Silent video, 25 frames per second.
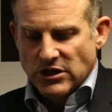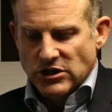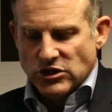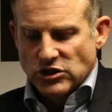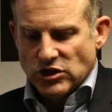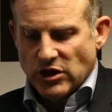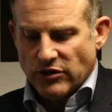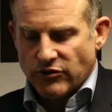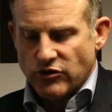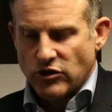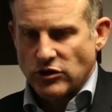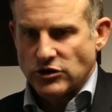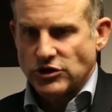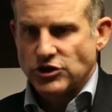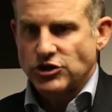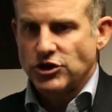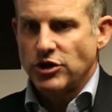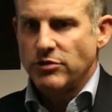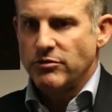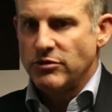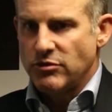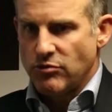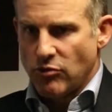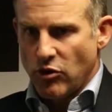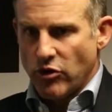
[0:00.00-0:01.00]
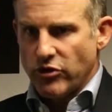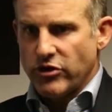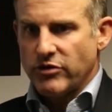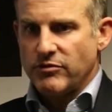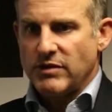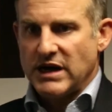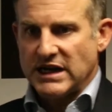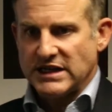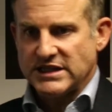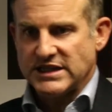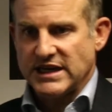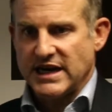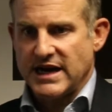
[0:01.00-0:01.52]
So I've consumed more than
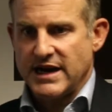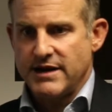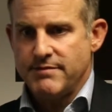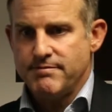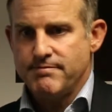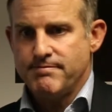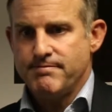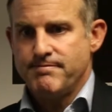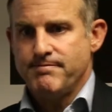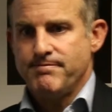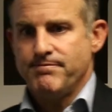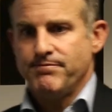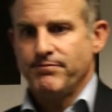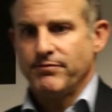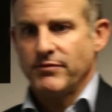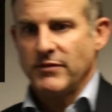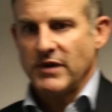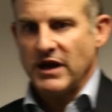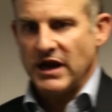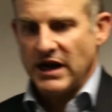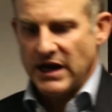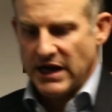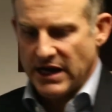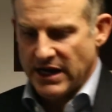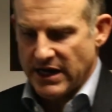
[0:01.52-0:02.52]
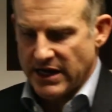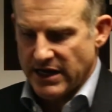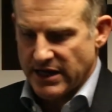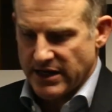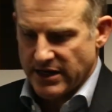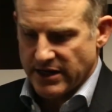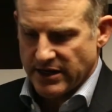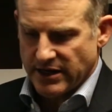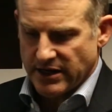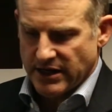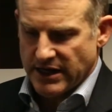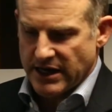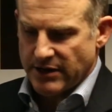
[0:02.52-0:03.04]
my time.
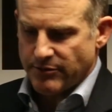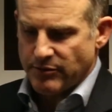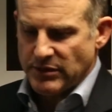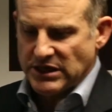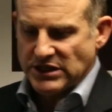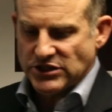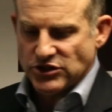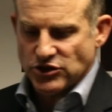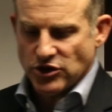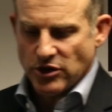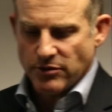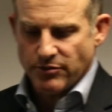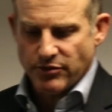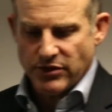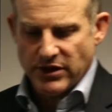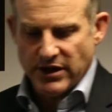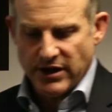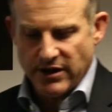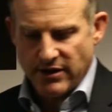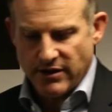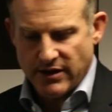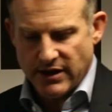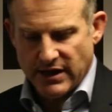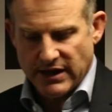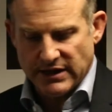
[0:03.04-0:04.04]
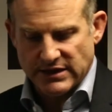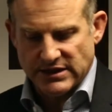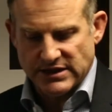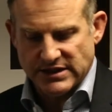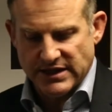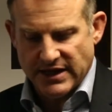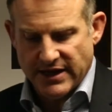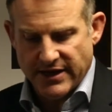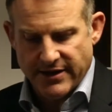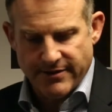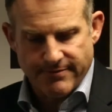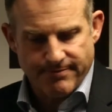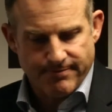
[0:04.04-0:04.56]
Let me stop there and
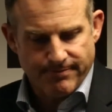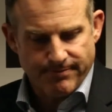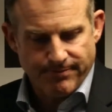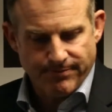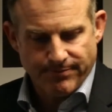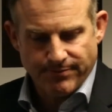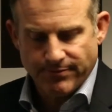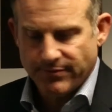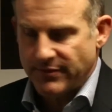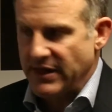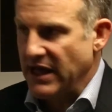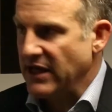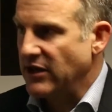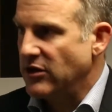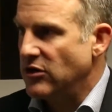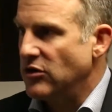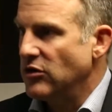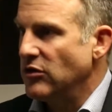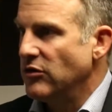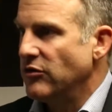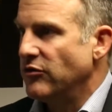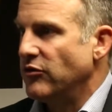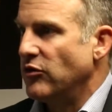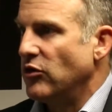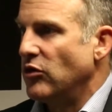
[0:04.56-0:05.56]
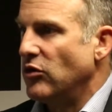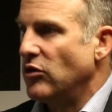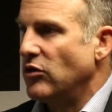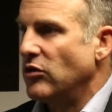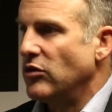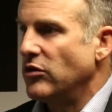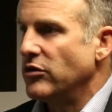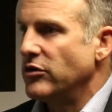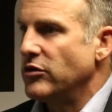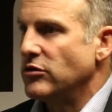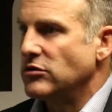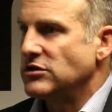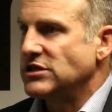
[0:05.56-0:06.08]
say thank you
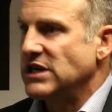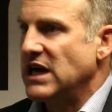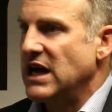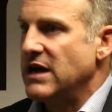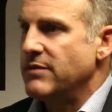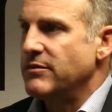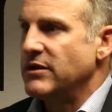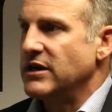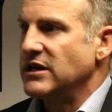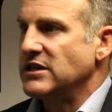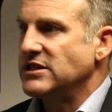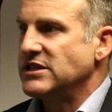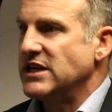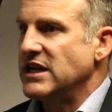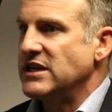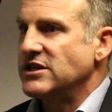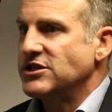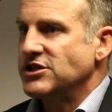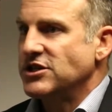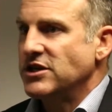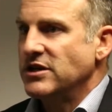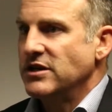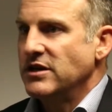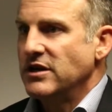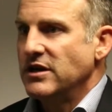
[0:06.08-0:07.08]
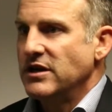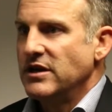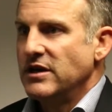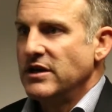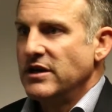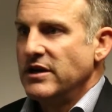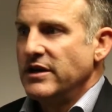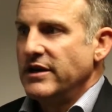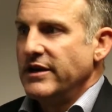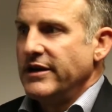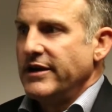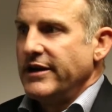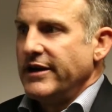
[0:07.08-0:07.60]
for your time and attention.
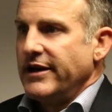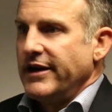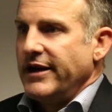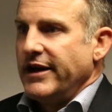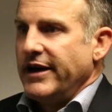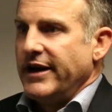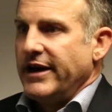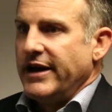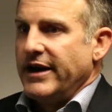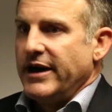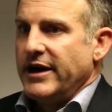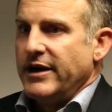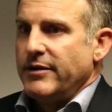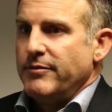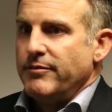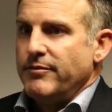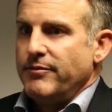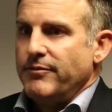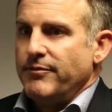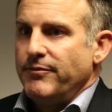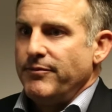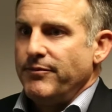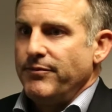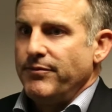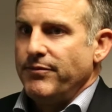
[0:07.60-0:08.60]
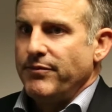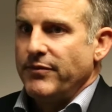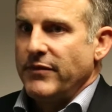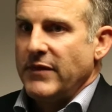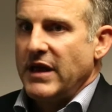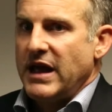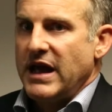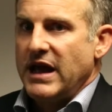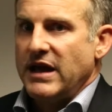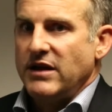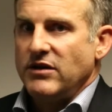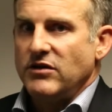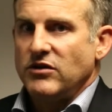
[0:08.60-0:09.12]

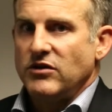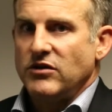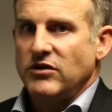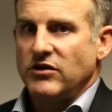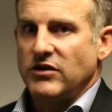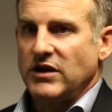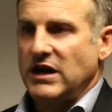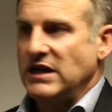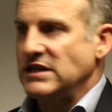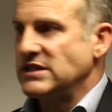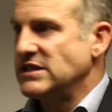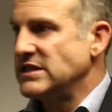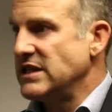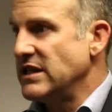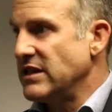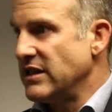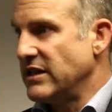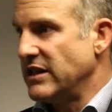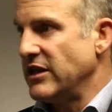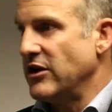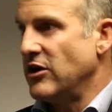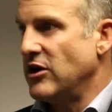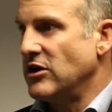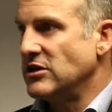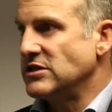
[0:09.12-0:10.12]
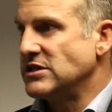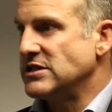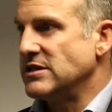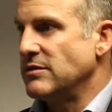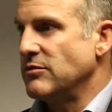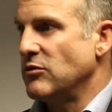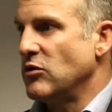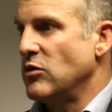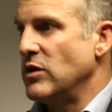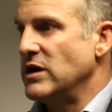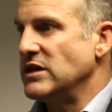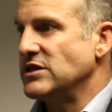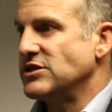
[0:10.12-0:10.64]
And I see that there are some
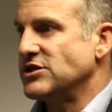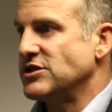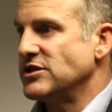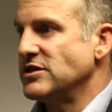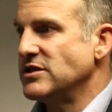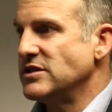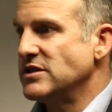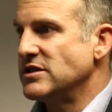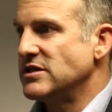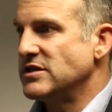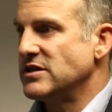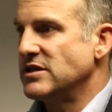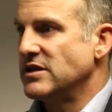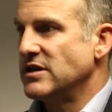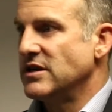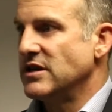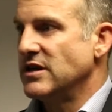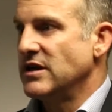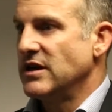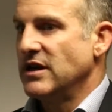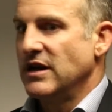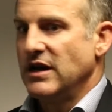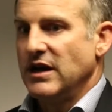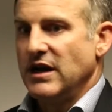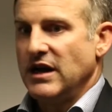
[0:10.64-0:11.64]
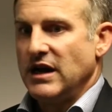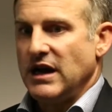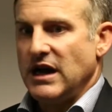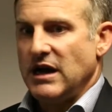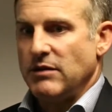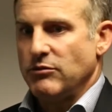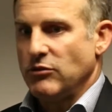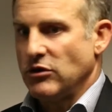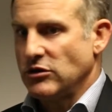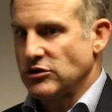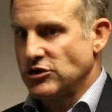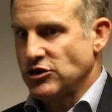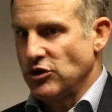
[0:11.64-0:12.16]
questions.
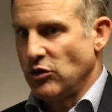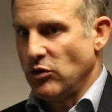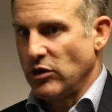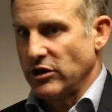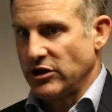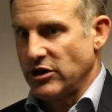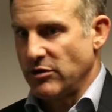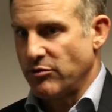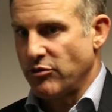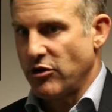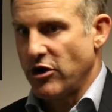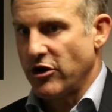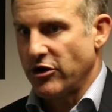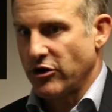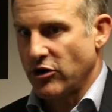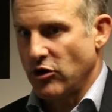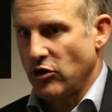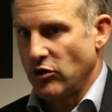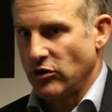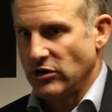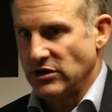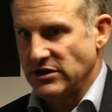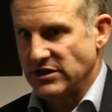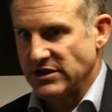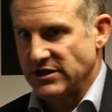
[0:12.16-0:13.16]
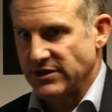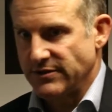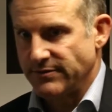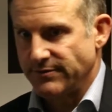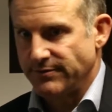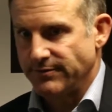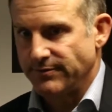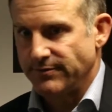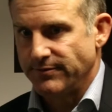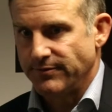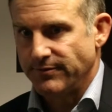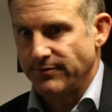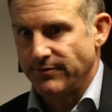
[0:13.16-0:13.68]
I'm not sure what the protocol is.
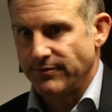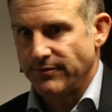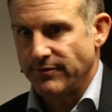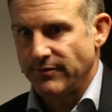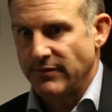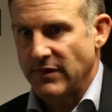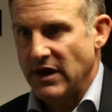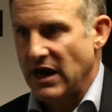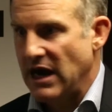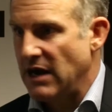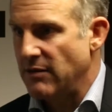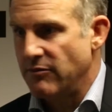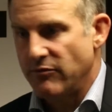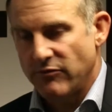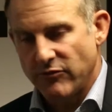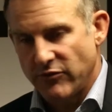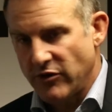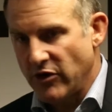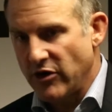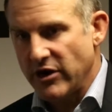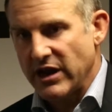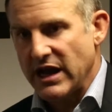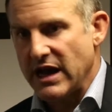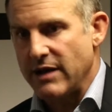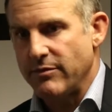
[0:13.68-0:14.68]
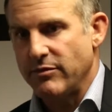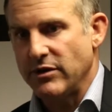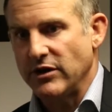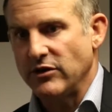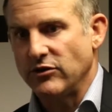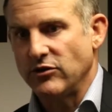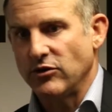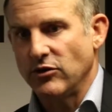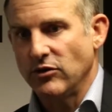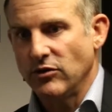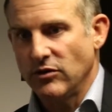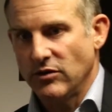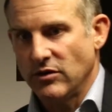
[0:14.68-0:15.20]
I'm very happy
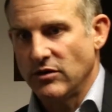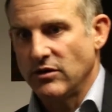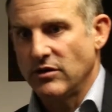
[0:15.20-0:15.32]
to.